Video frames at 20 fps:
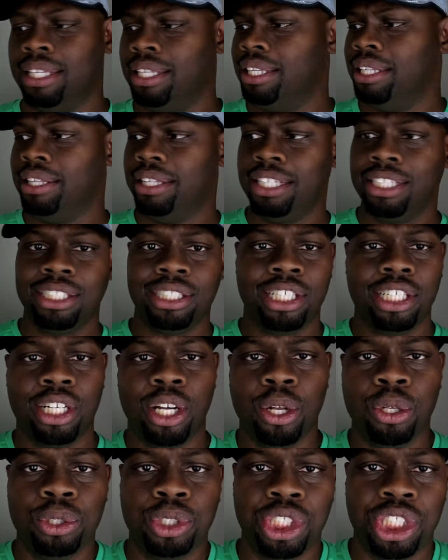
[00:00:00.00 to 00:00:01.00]
This good
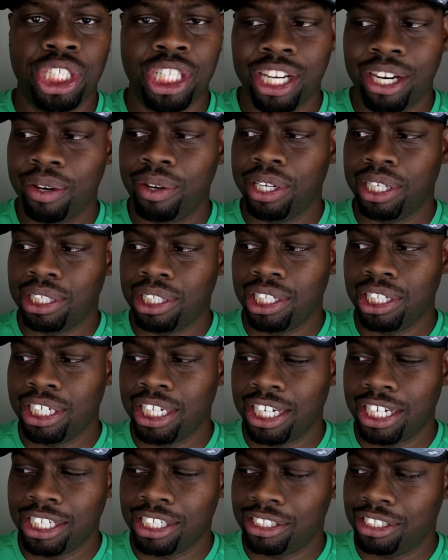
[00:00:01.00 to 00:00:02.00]
old generic
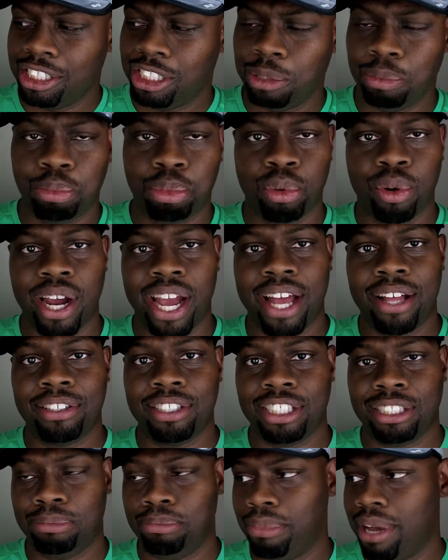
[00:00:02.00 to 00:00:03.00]
looking
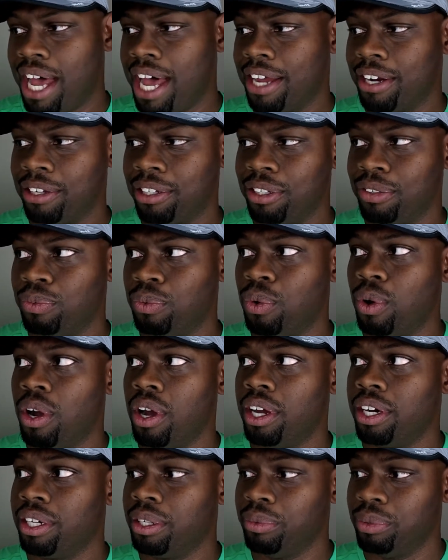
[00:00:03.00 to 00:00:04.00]
Sprouts bottle of
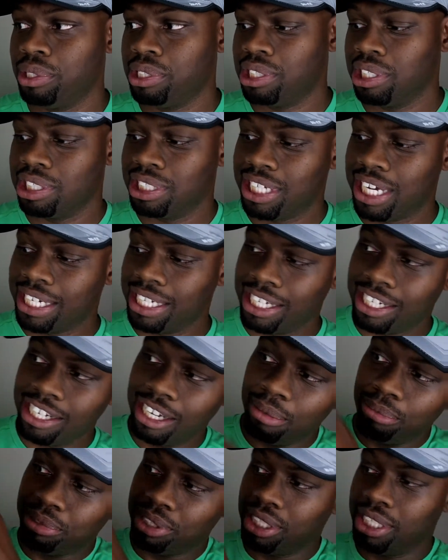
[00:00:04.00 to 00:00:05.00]
water, which looks like it
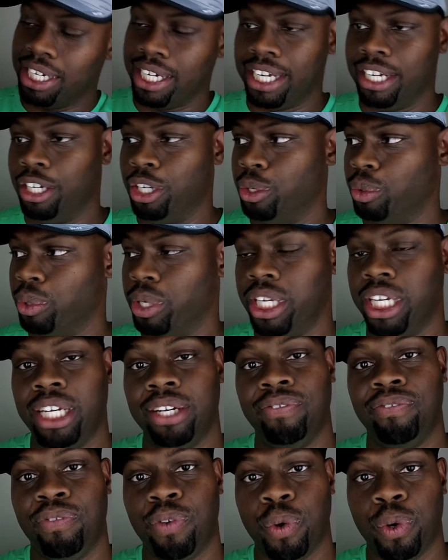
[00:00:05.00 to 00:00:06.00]
comes in a
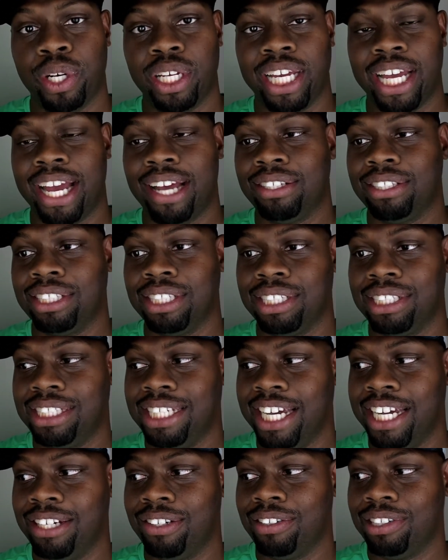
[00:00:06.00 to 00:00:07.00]
green 40-ounce
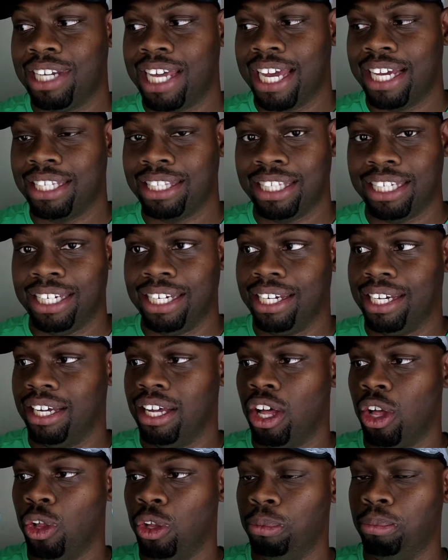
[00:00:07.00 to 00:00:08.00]
container like the
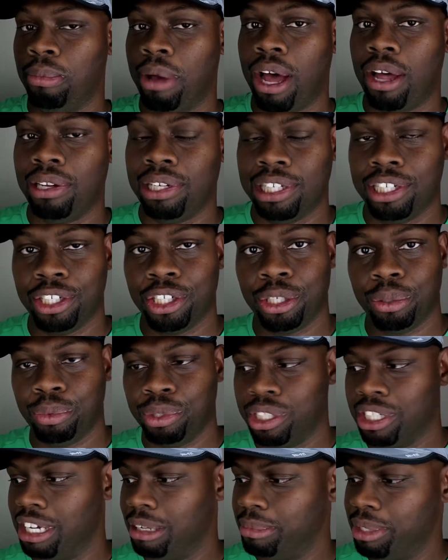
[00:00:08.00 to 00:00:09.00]
old malt liquor
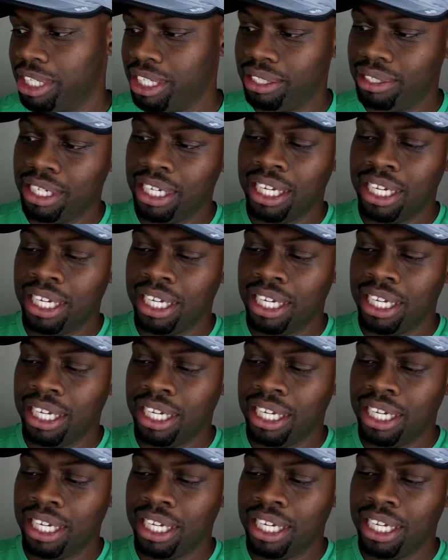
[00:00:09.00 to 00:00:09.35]
would come in.